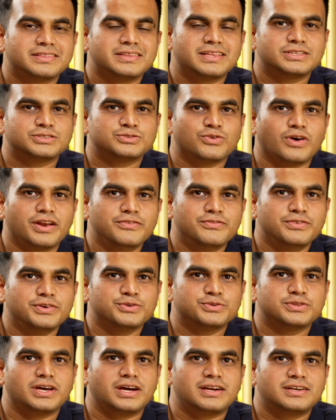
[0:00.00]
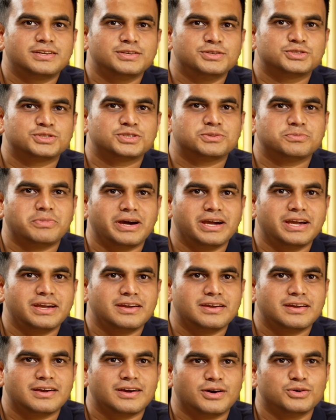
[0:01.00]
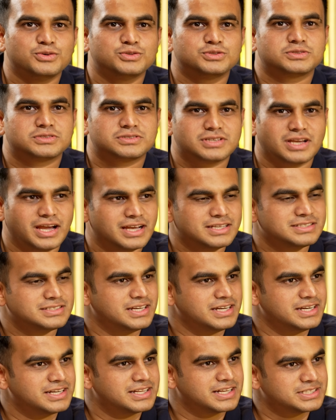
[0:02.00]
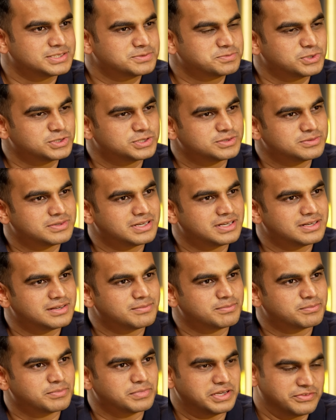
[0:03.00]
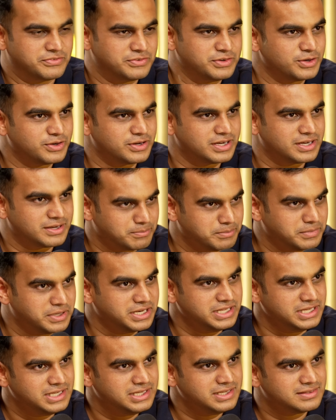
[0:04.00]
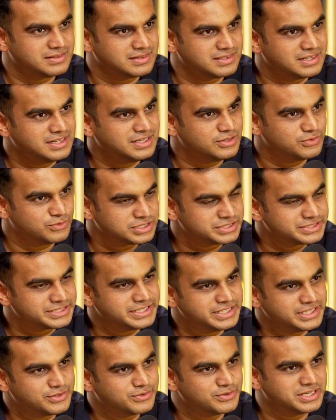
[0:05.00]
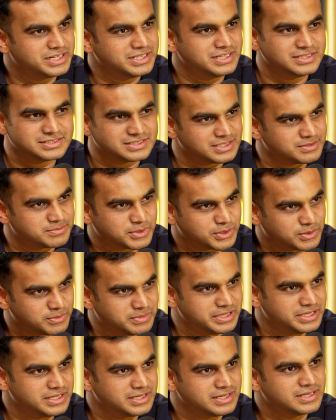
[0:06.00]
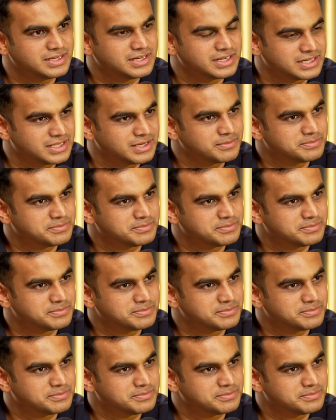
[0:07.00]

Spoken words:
There is one view that you should buy house as later as possible. If you have money, then invest in equities and probably get the